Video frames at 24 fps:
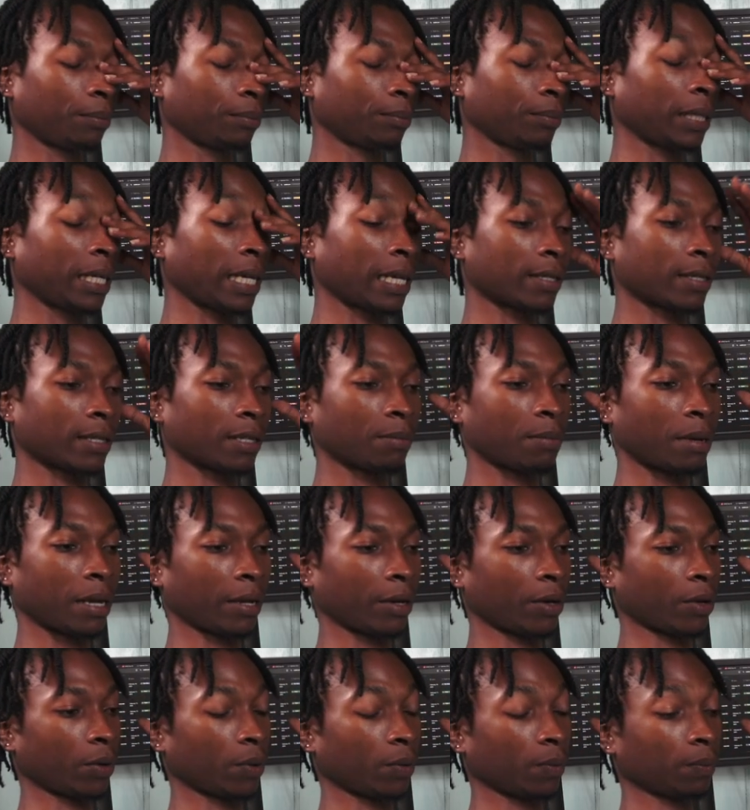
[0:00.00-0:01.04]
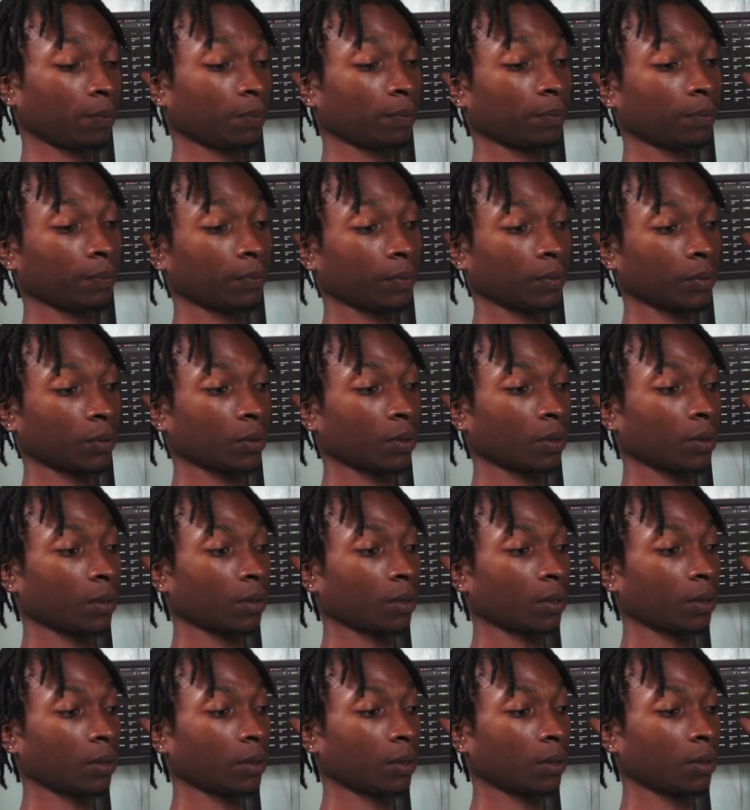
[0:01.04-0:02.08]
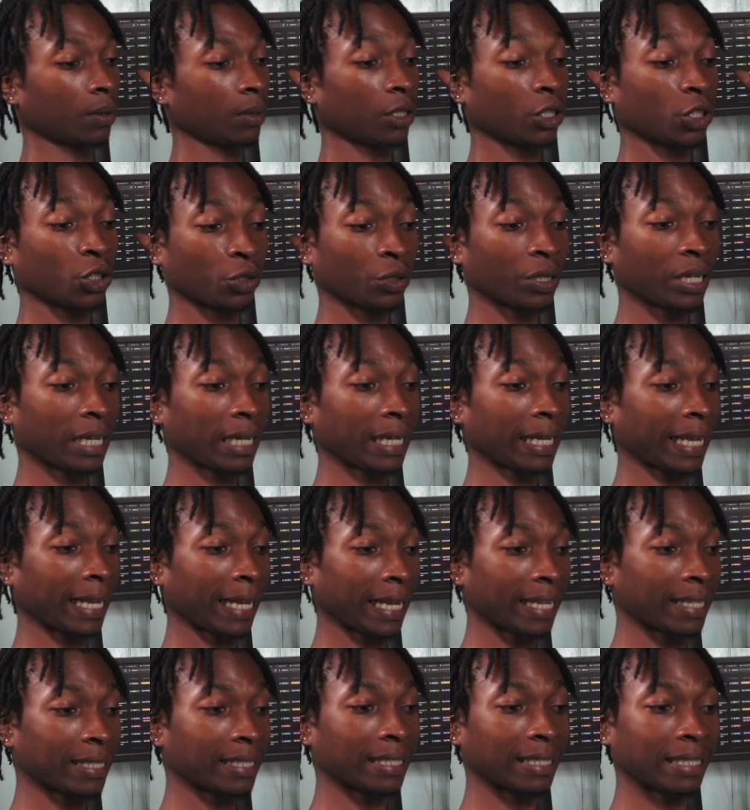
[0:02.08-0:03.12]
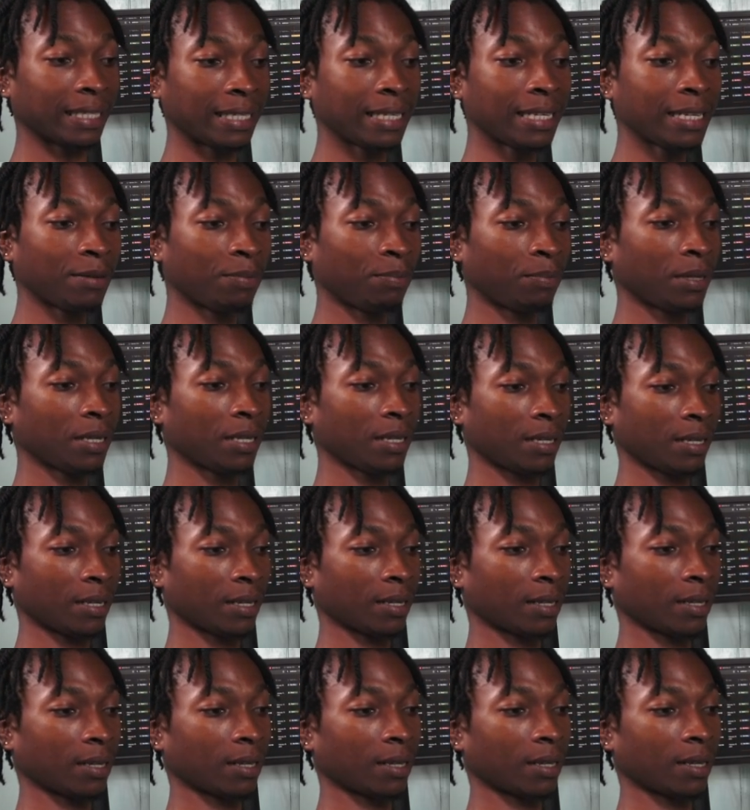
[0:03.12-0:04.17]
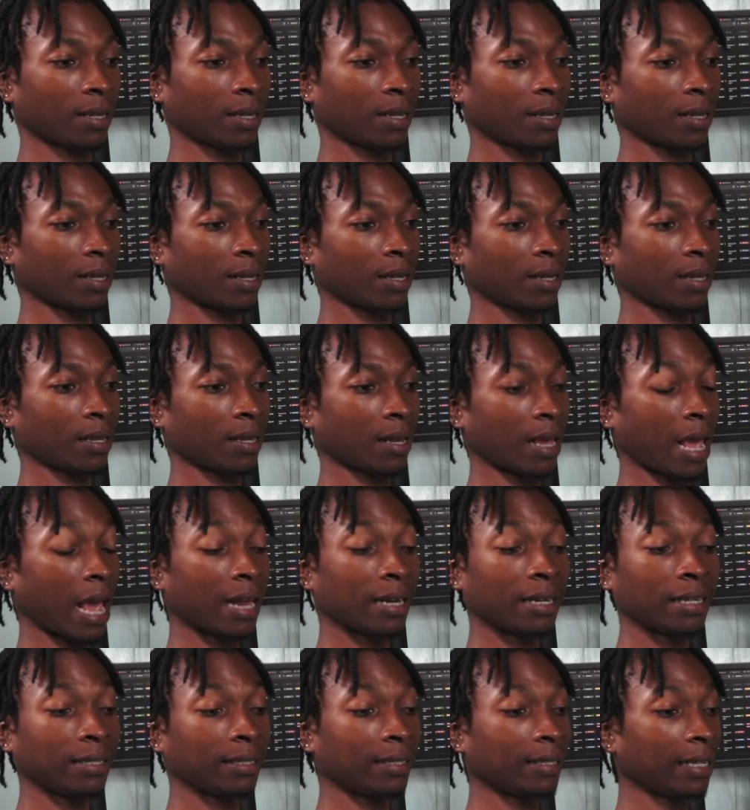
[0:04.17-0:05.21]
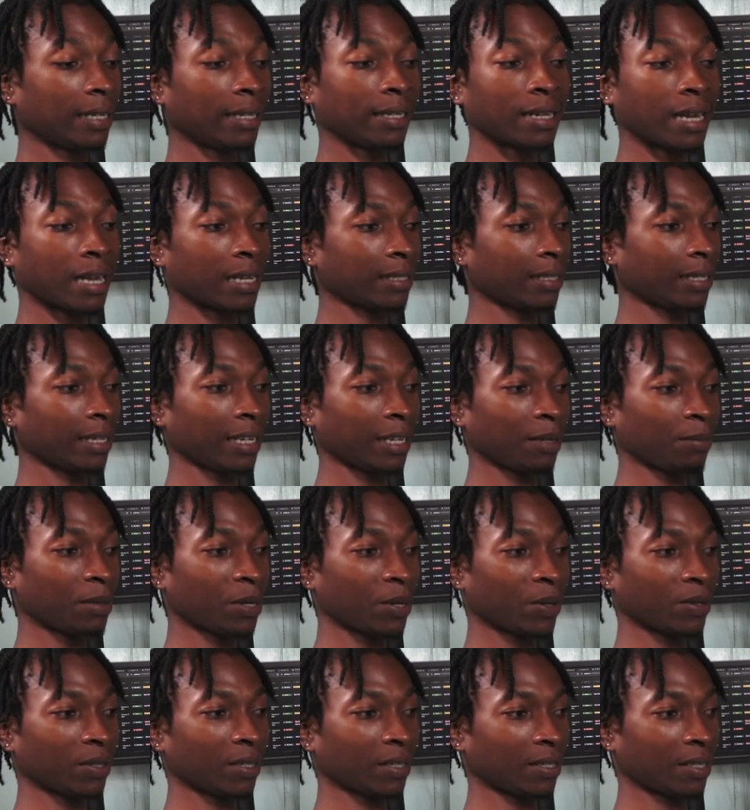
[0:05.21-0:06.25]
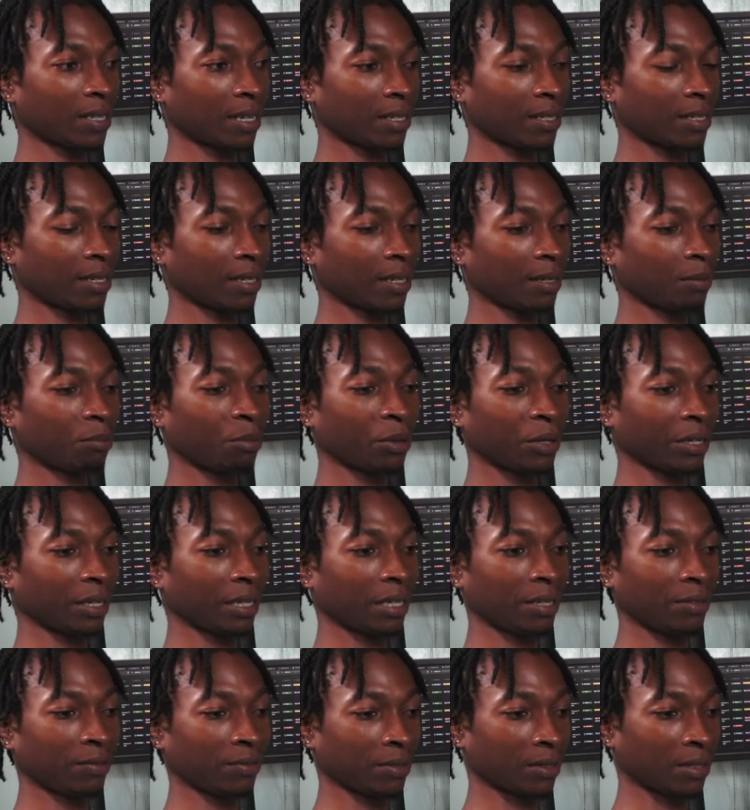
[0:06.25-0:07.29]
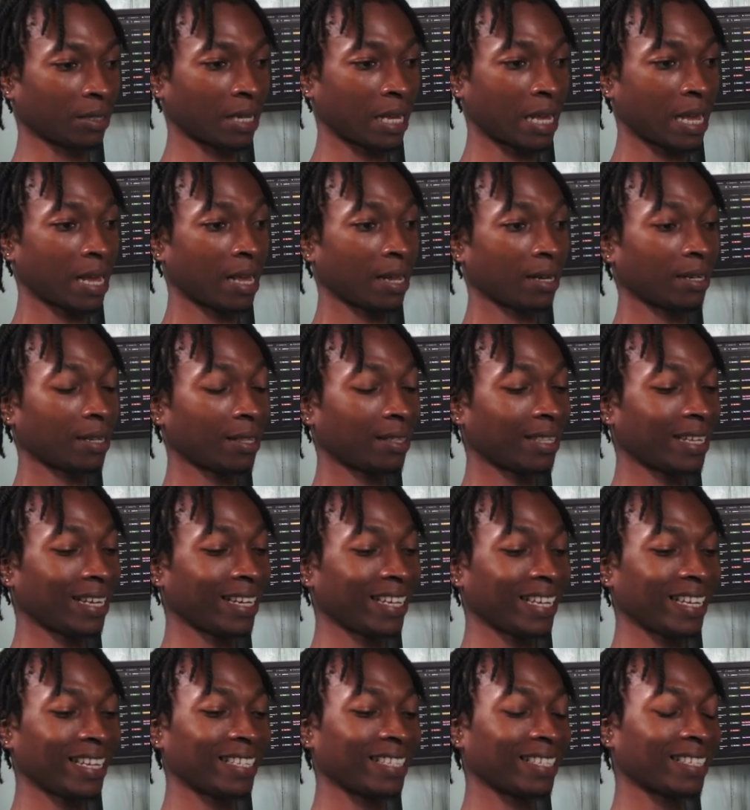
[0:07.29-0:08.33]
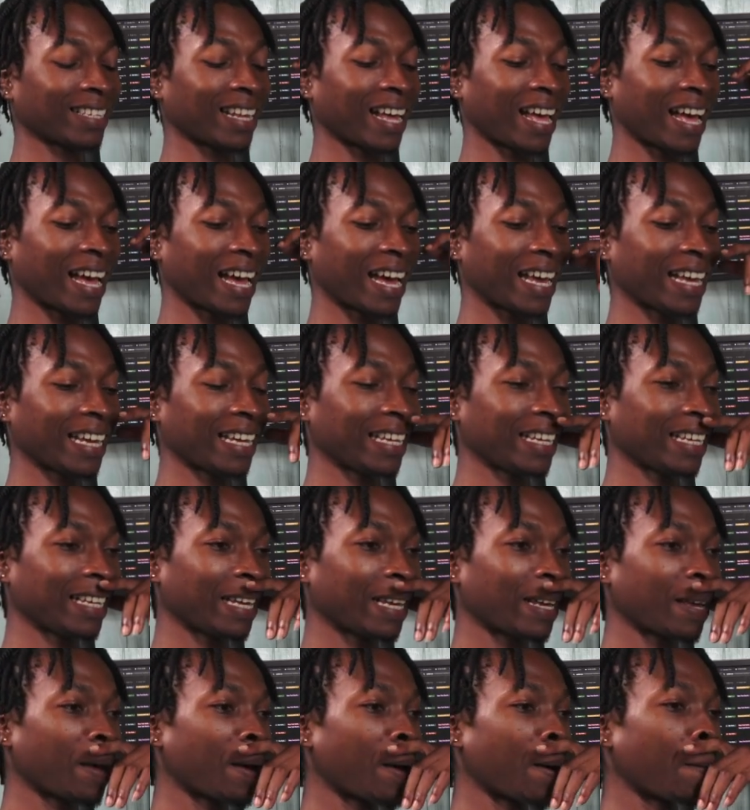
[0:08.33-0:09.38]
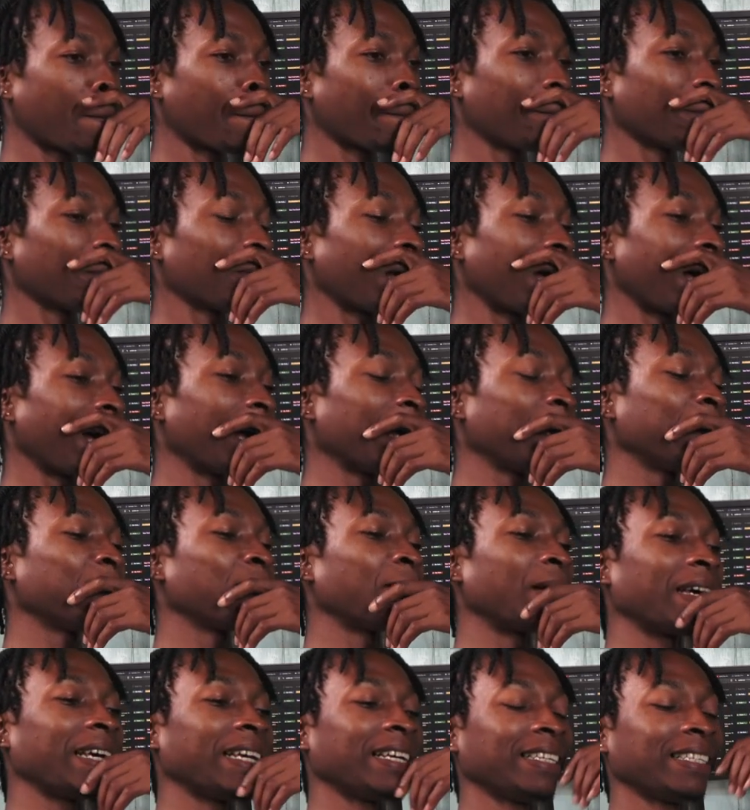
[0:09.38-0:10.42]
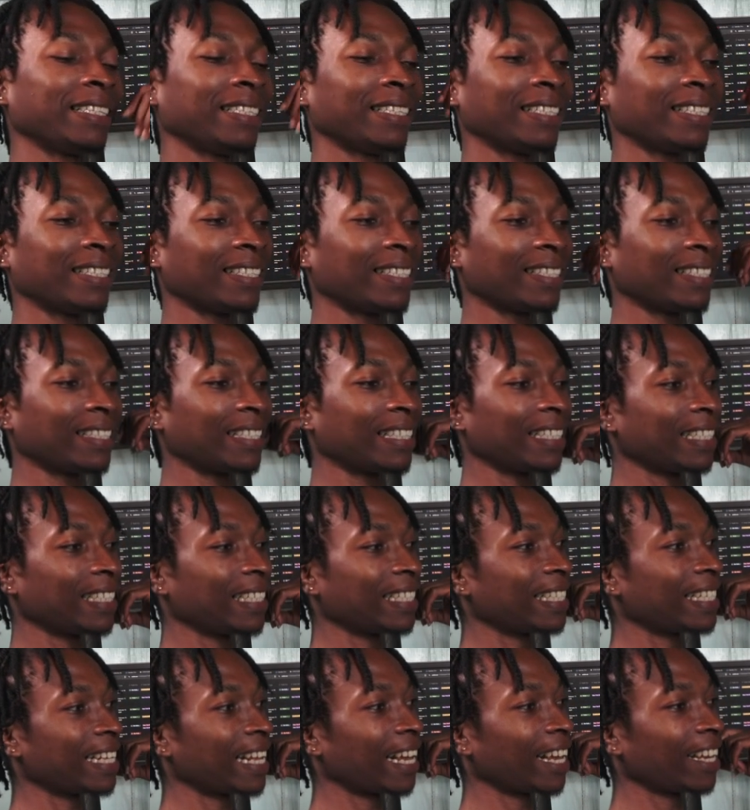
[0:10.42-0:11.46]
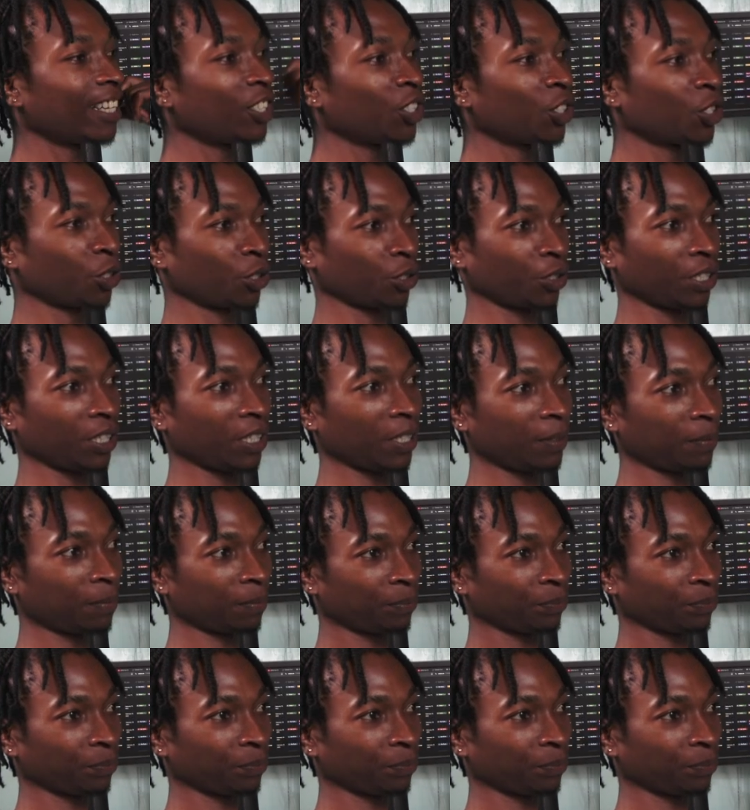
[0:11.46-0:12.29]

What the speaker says: guess it by now, the trade hit TP, and it did not take me out at break even. The thing is, I had my entry